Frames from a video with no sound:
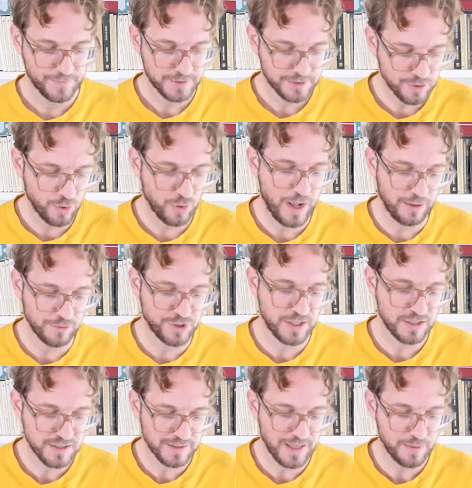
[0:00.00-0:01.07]
so I'll
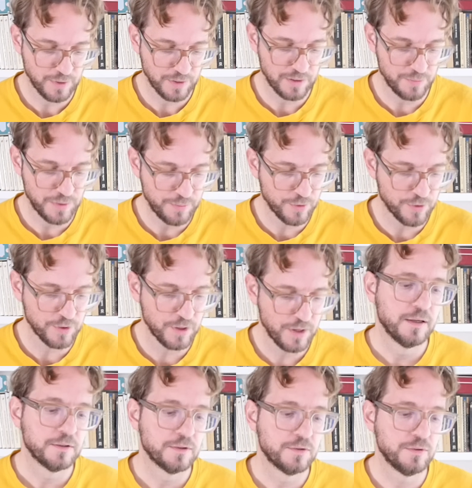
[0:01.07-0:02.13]
change the time a little bit more
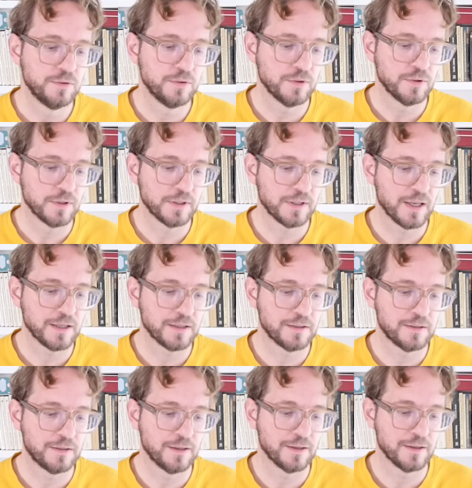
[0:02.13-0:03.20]
to
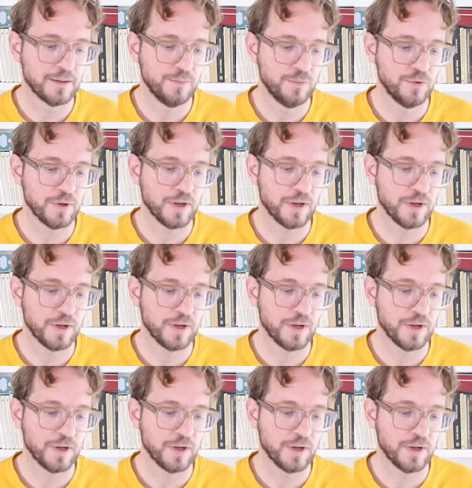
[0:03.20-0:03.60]
get the Moon